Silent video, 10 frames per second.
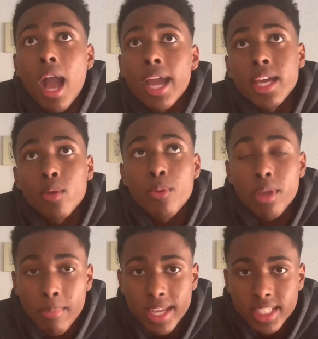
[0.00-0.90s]
I got it.
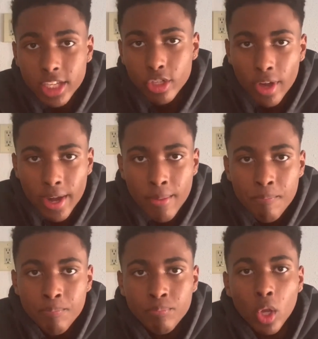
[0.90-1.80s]
We gonna make 10
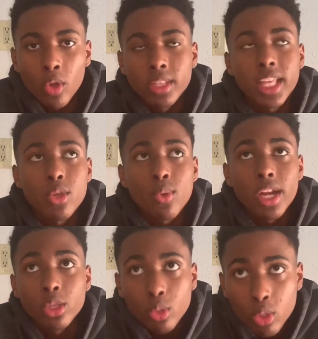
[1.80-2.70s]
grand. The only thing you
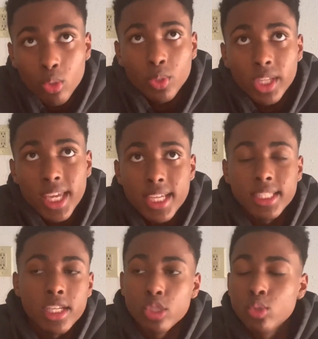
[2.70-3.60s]
gotta do, though, the
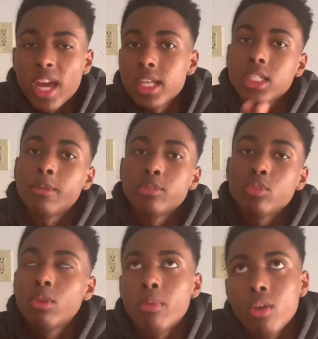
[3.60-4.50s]
catch is you gotta skip
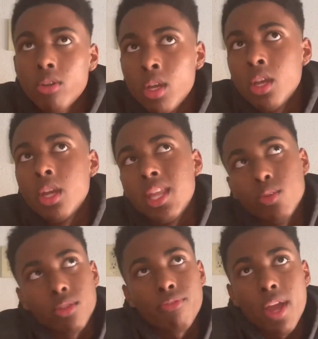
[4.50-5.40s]
school tomorrow.
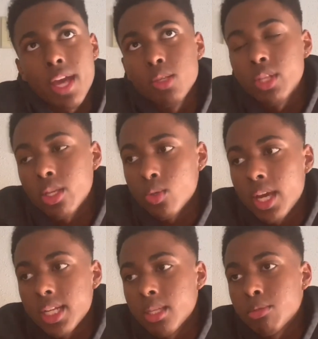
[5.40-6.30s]
And it was a Friday. He's like,
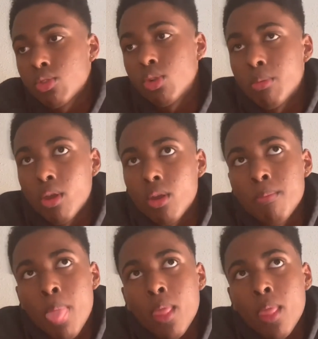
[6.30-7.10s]
you gotta skip school tomorrow.